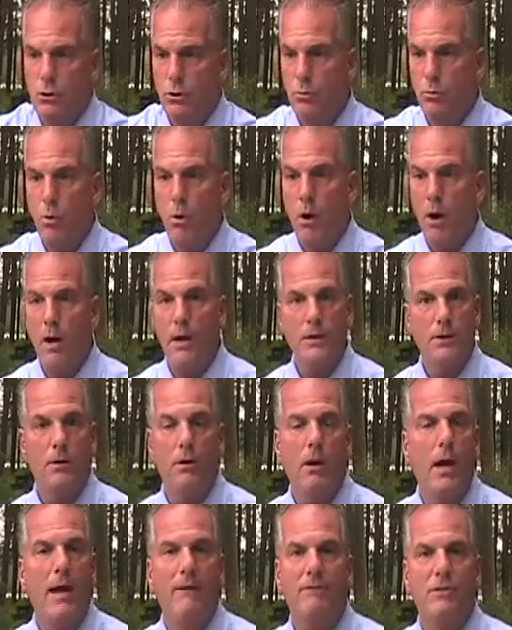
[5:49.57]
who are,
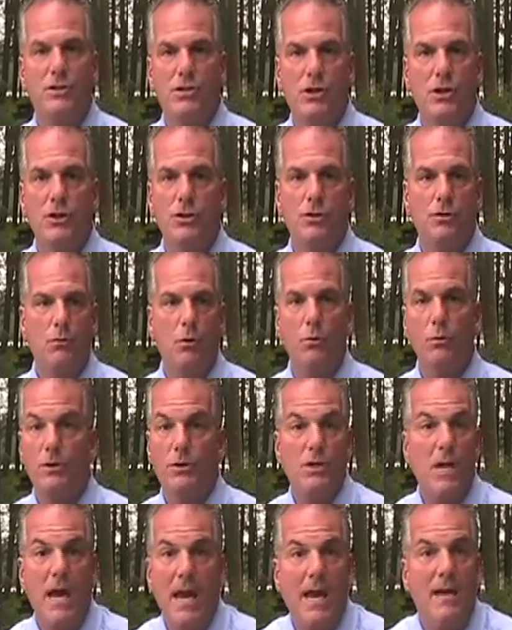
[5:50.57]
you'll have a six-year-old
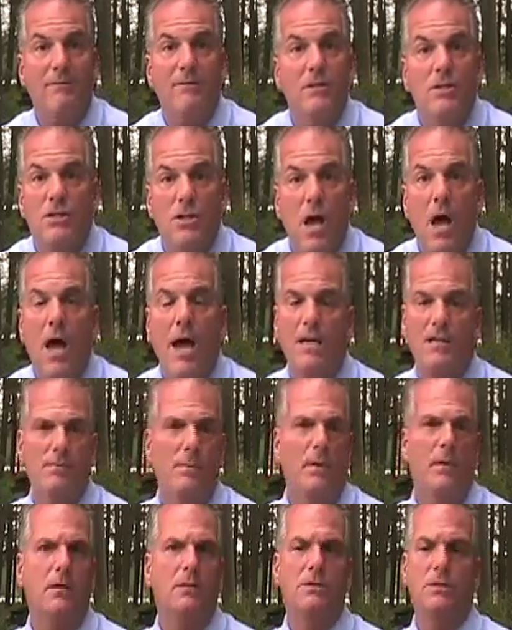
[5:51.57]
is half his size
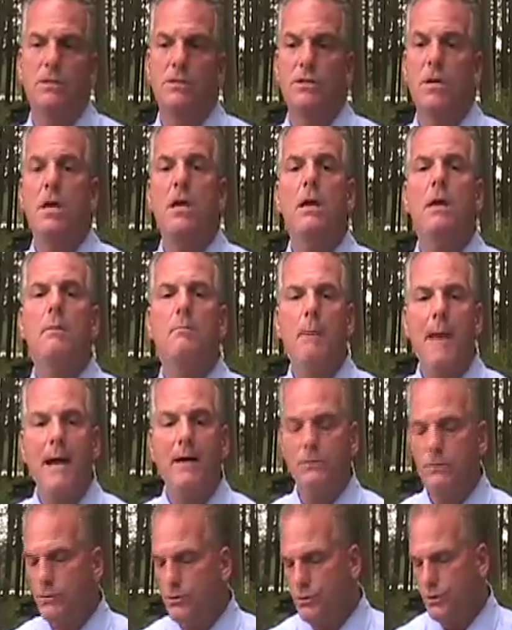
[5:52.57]
because he's
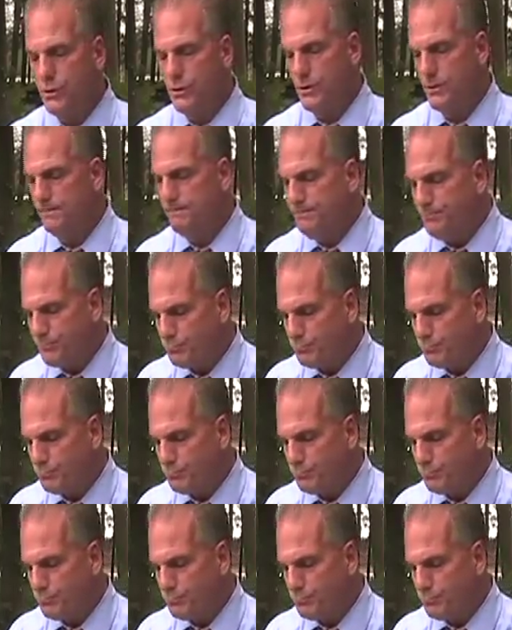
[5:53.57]
malnutrition.